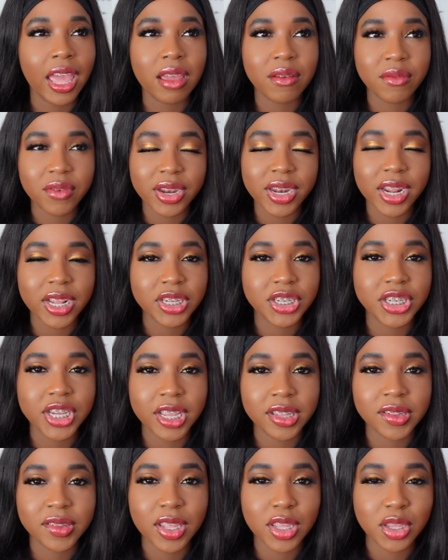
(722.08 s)
everyday
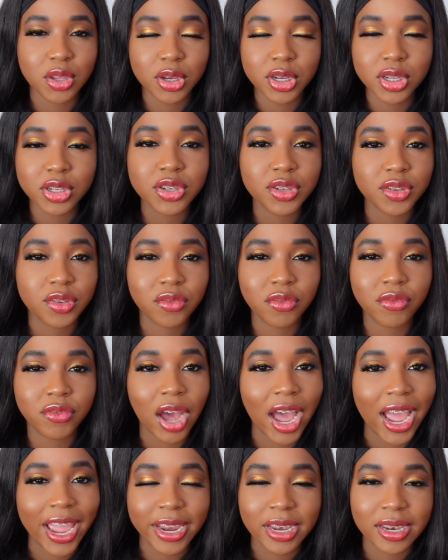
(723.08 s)
shades that you can just
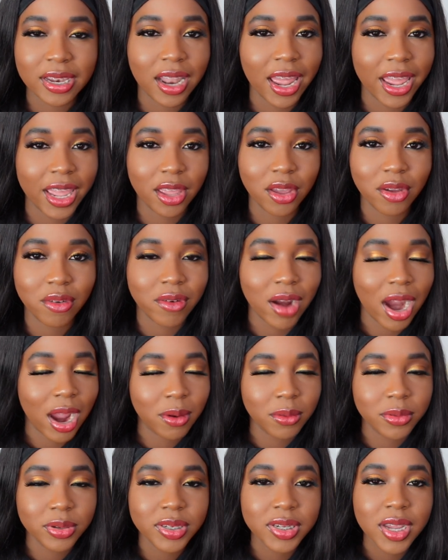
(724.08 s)
find lying
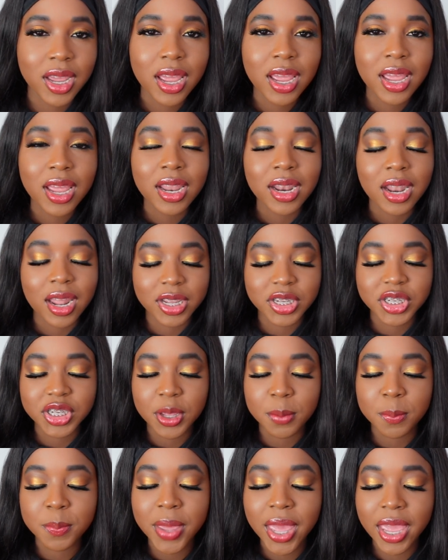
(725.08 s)
around. Like
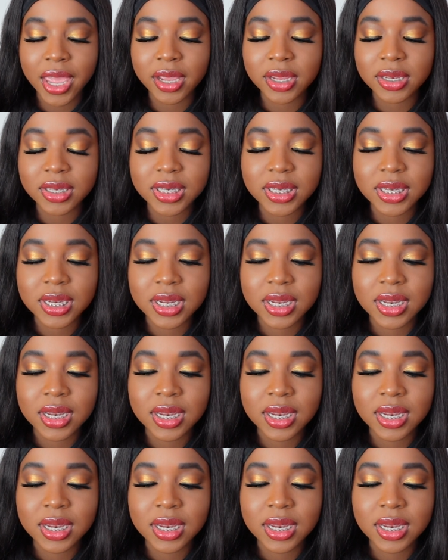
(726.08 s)
she picked